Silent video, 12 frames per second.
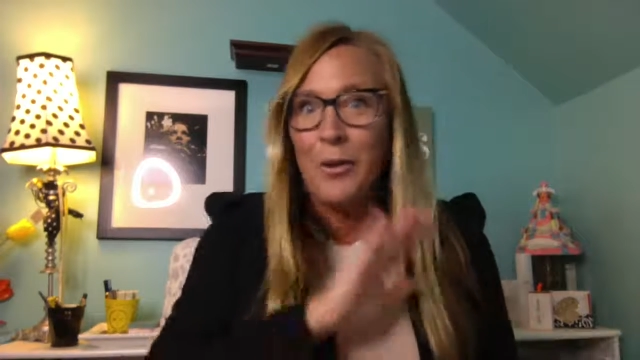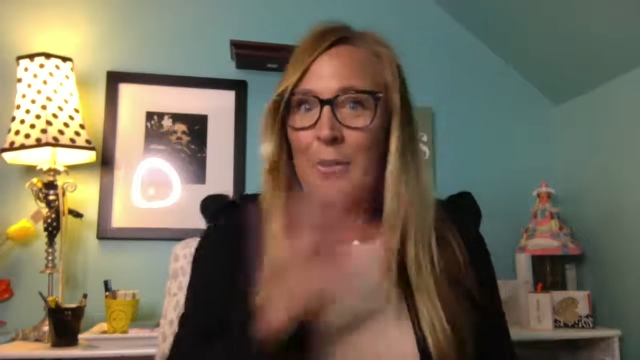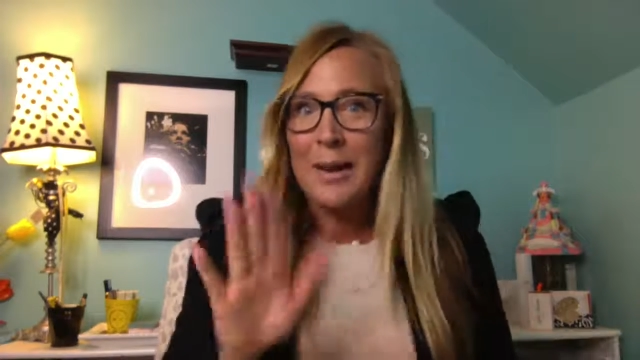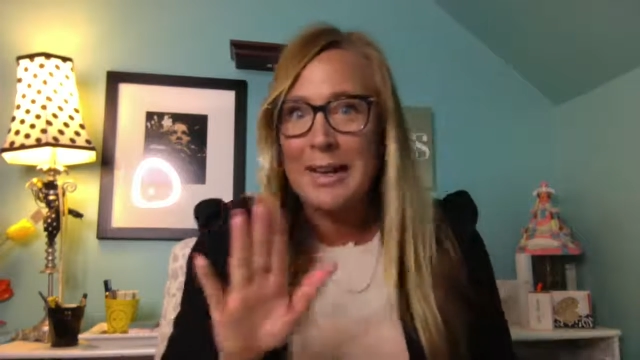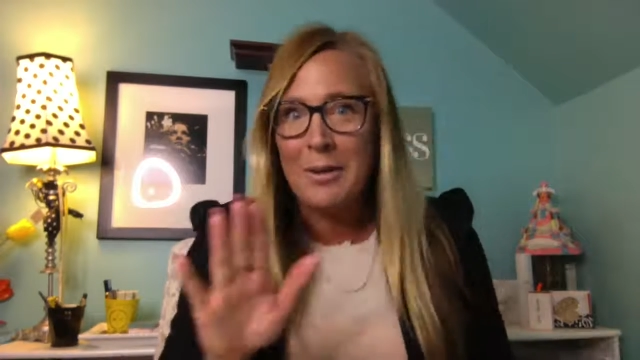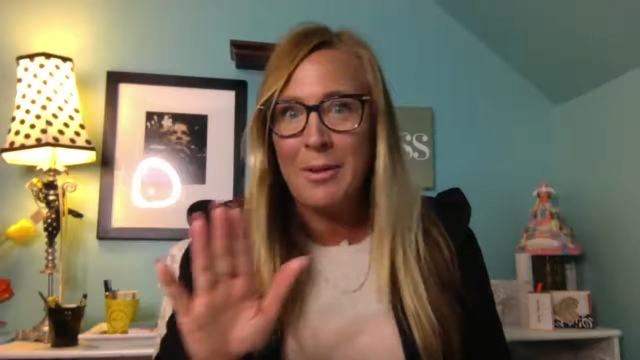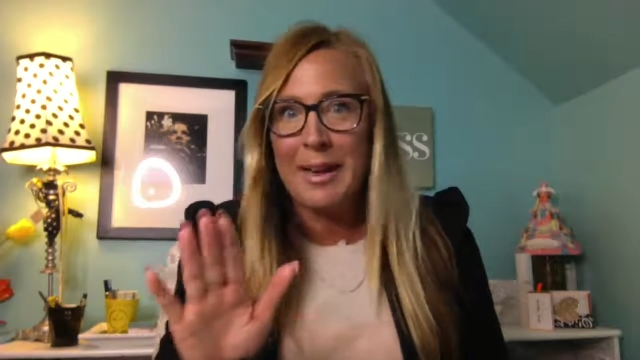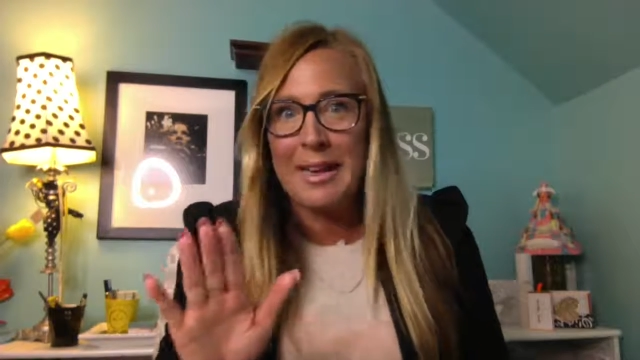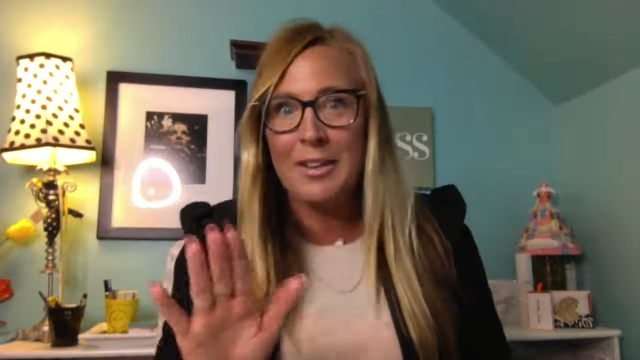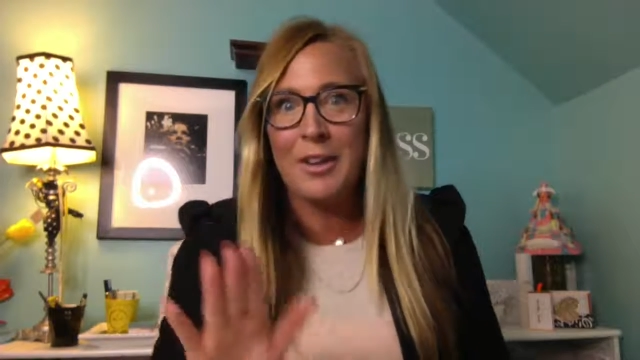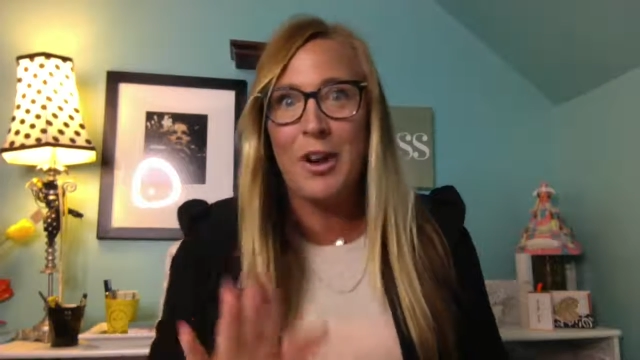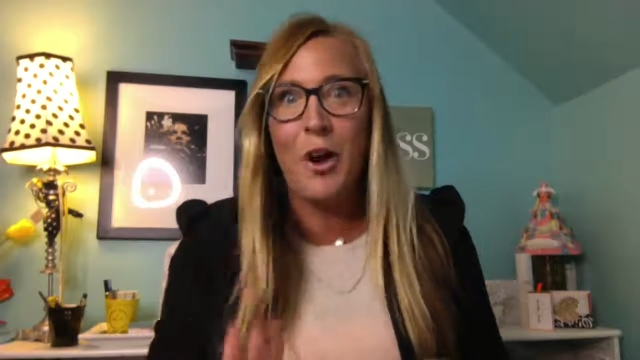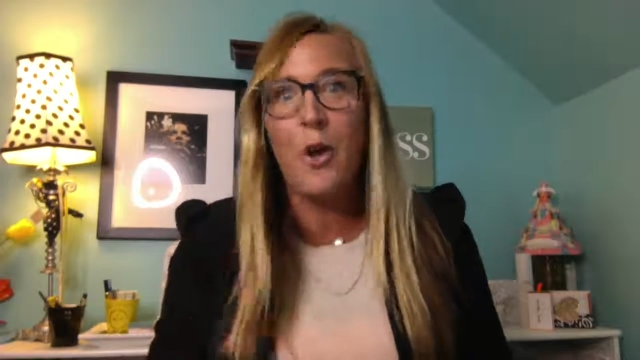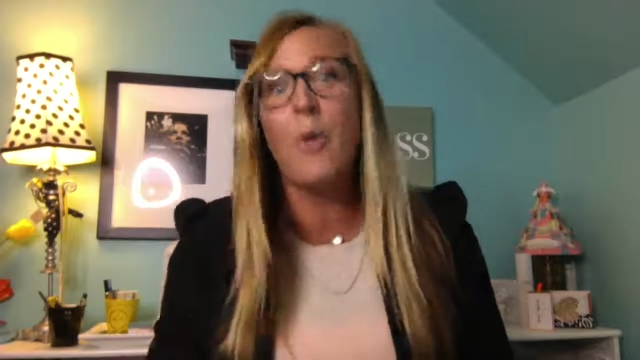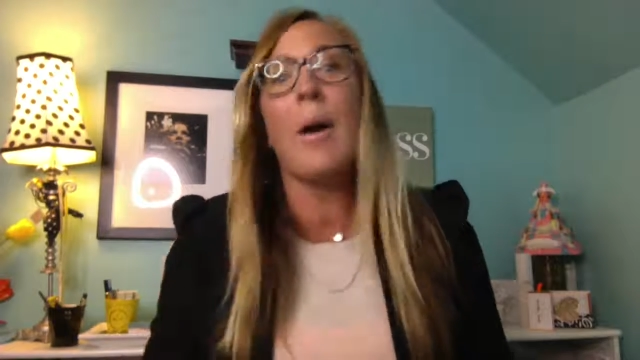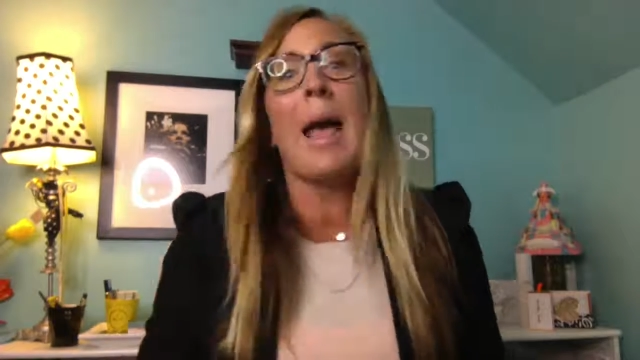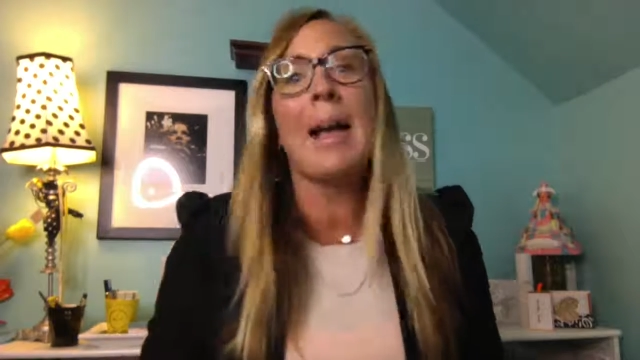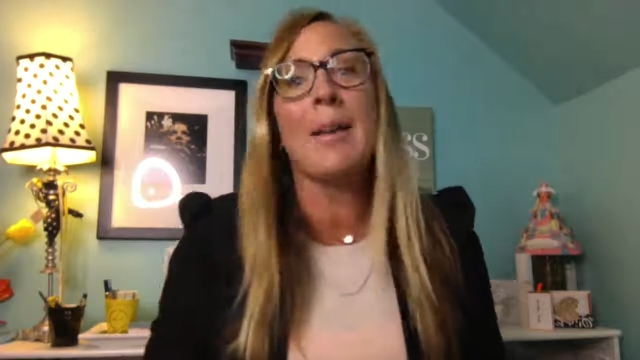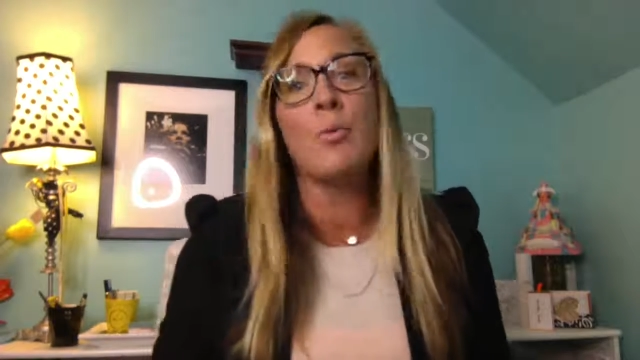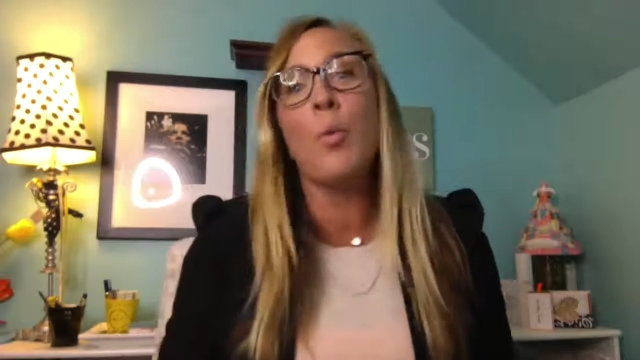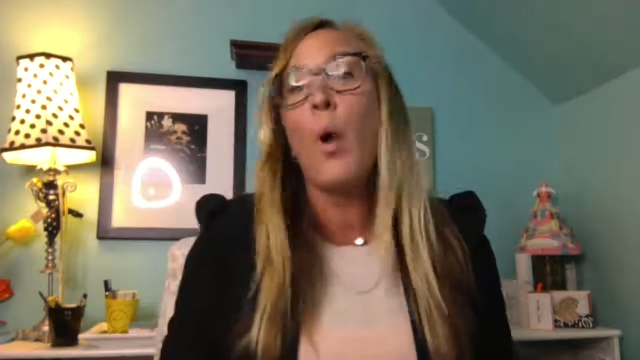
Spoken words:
already ready to go and